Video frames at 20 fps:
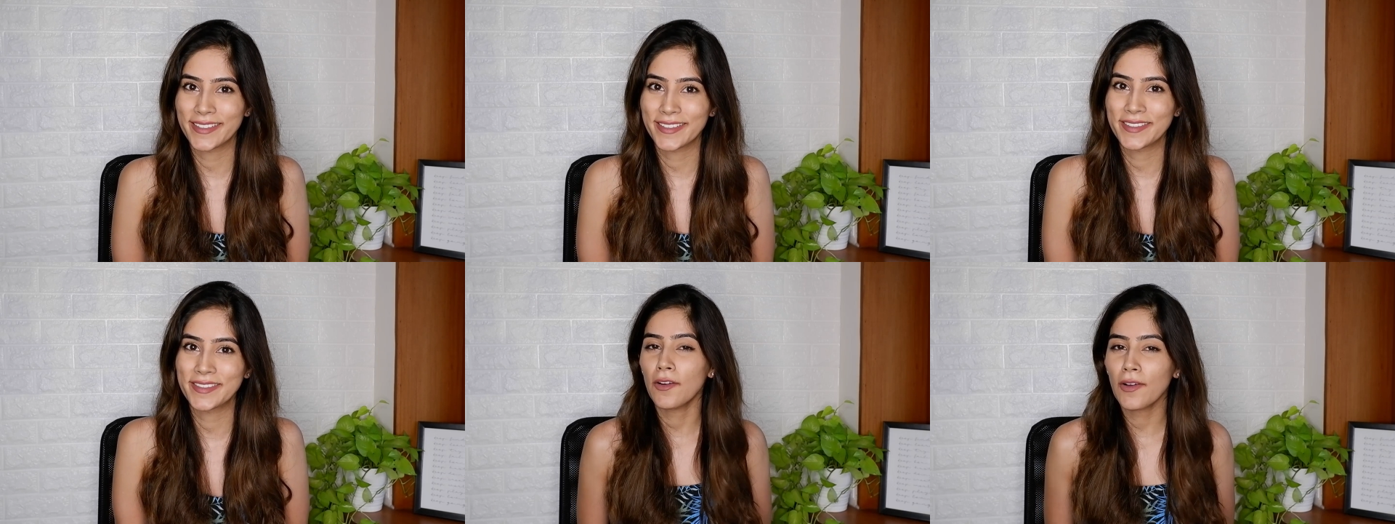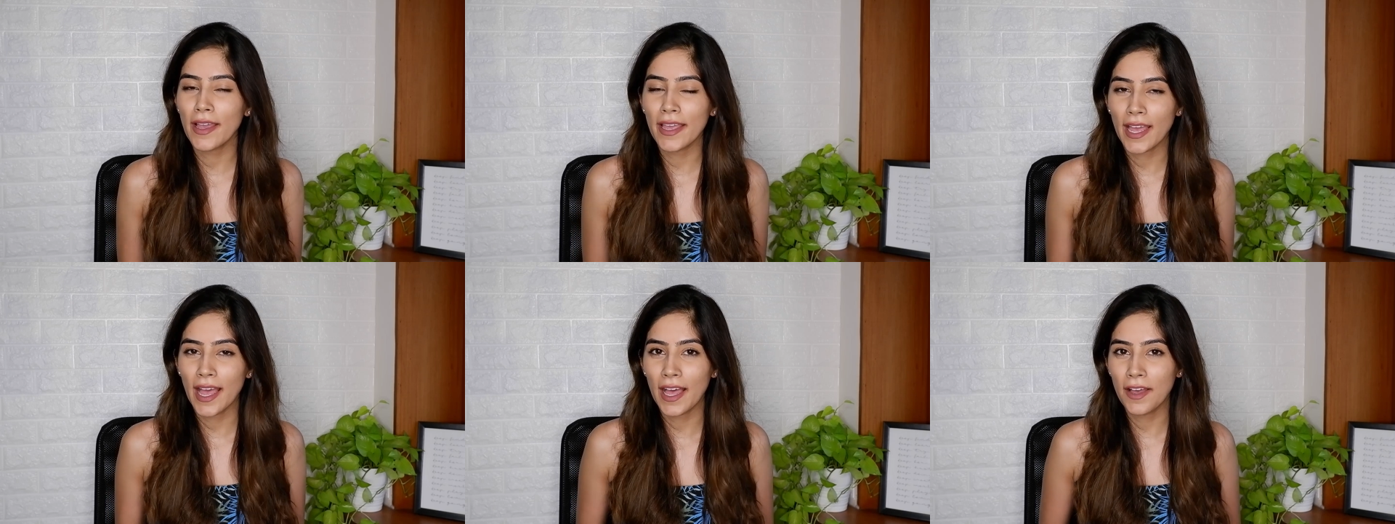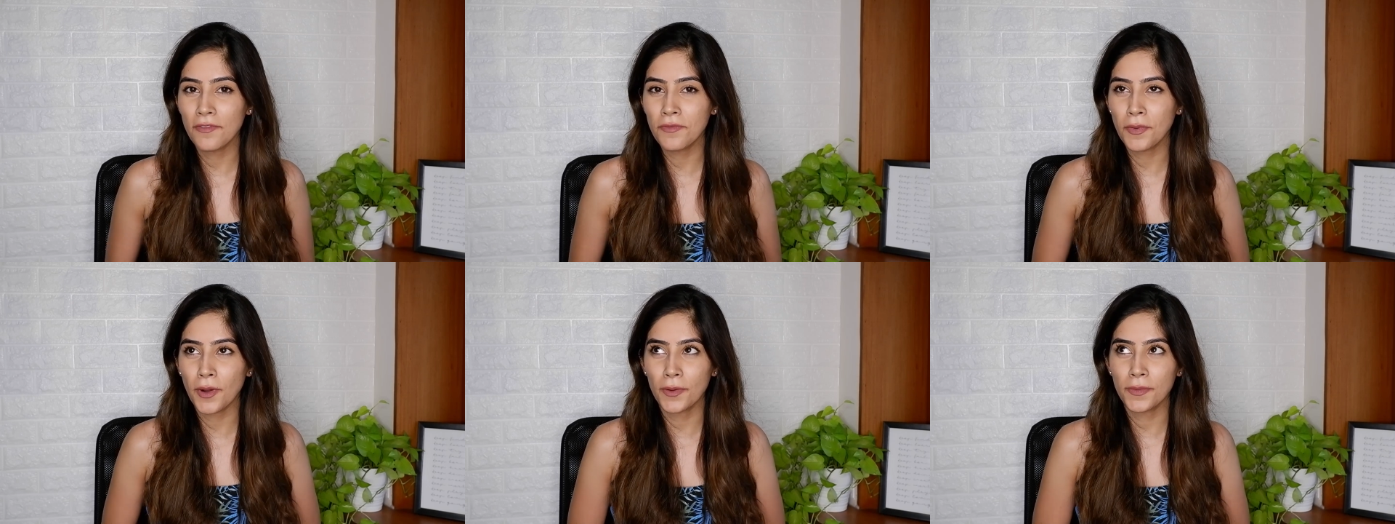Now I
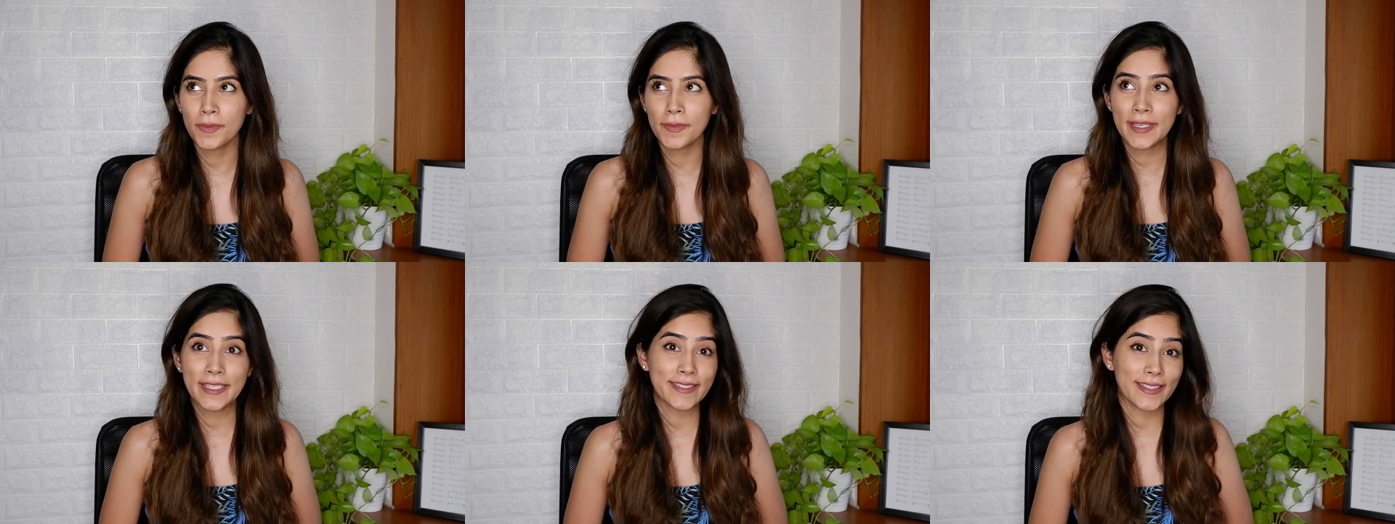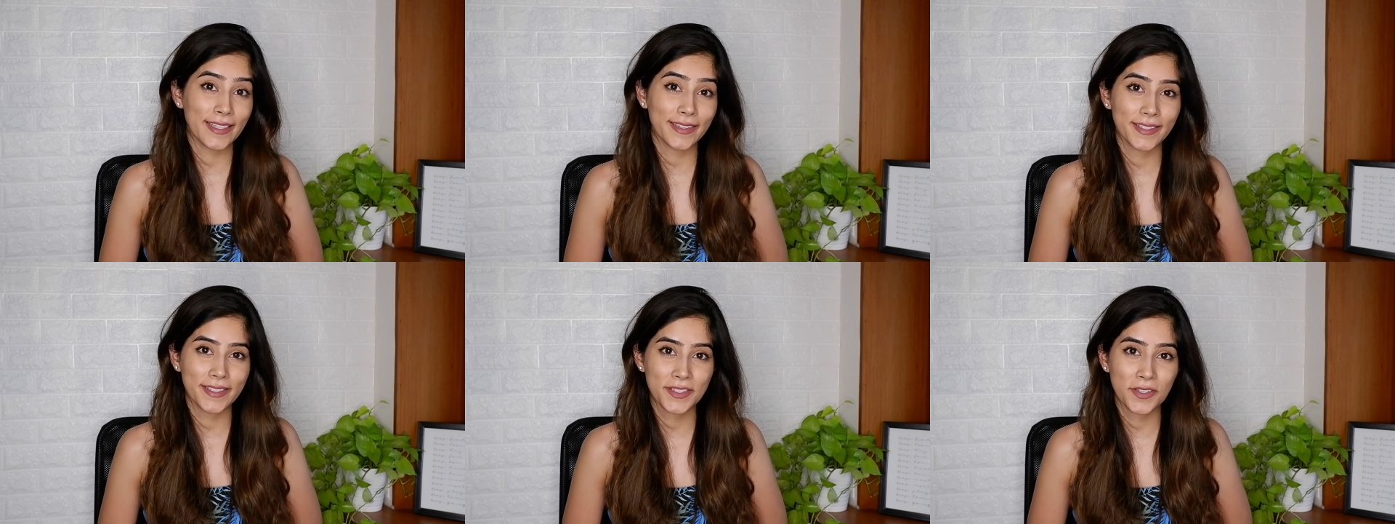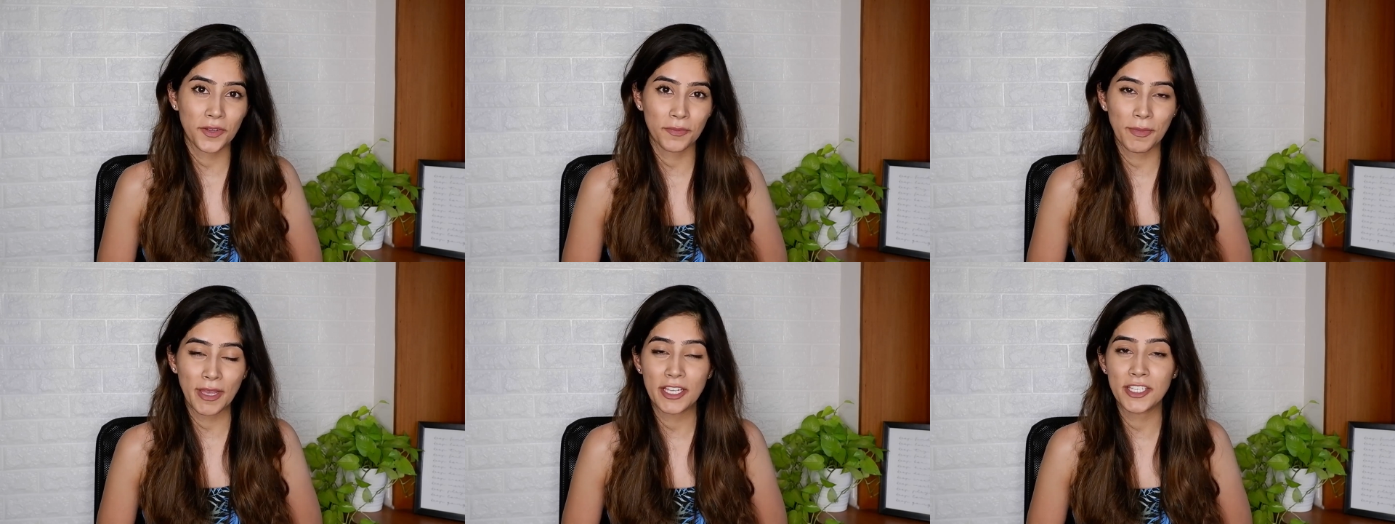have probably said
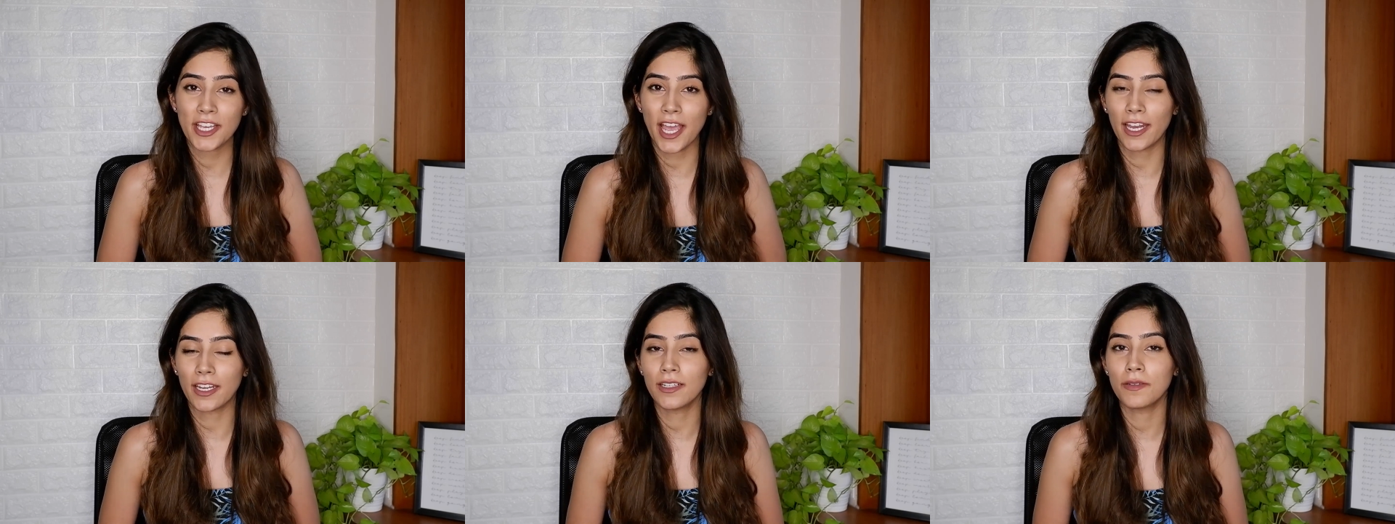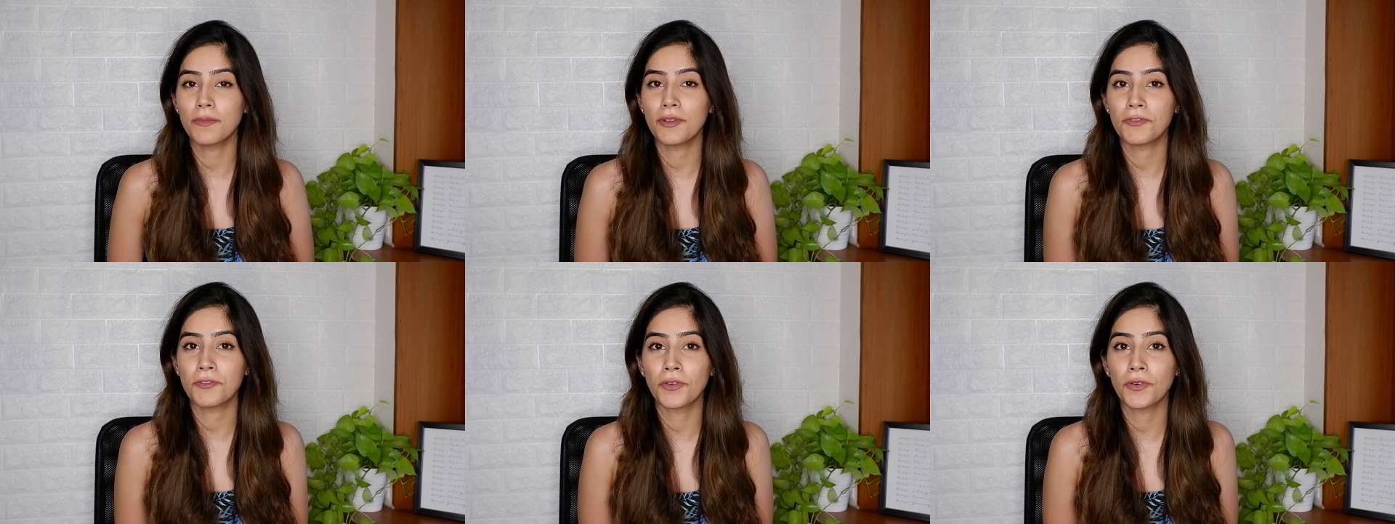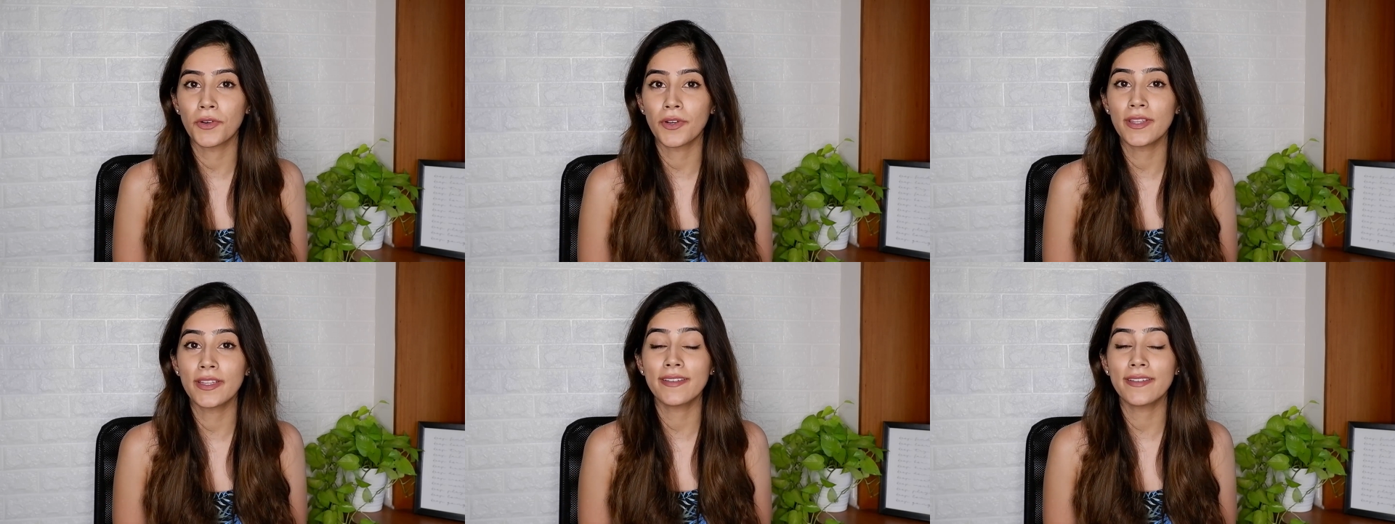this on my channel before,